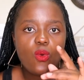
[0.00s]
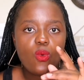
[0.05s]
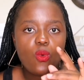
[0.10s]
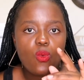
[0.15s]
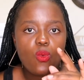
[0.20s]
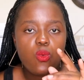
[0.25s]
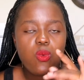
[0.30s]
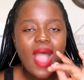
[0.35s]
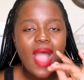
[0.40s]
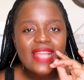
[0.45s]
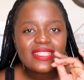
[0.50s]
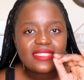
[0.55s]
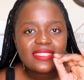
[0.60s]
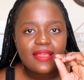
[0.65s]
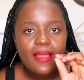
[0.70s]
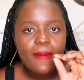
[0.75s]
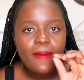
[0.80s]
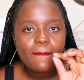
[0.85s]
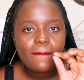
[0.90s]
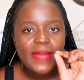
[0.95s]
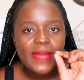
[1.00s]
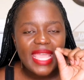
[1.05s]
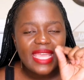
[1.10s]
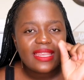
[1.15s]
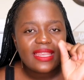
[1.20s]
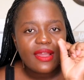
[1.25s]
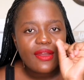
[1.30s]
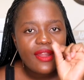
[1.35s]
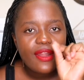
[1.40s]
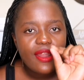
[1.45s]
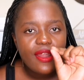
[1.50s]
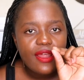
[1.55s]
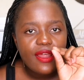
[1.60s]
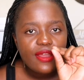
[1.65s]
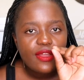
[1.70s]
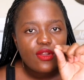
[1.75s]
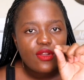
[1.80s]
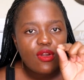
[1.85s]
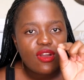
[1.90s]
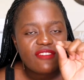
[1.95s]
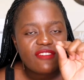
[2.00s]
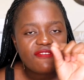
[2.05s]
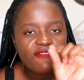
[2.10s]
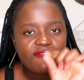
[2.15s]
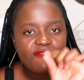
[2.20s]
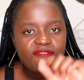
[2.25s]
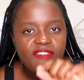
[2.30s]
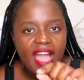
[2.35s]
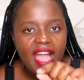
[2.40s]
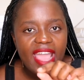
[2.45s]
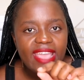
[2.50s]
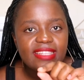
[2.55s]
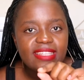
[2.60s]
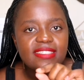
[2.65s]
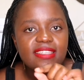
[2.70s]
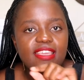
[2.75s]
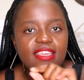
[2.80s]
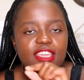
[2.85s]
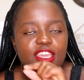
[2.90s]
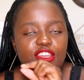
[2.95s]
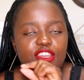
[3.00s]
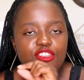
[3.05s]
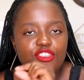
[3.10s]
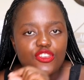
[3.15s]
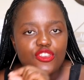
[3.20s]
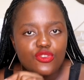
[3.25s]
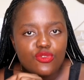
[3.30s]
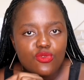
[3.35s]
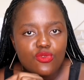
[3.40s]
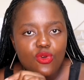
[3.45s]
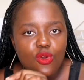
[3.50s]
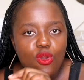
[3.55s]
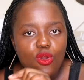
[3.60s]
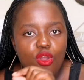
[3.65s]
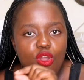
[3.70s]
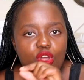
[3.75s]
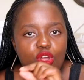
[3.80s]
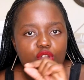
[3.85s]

What made her confide in you,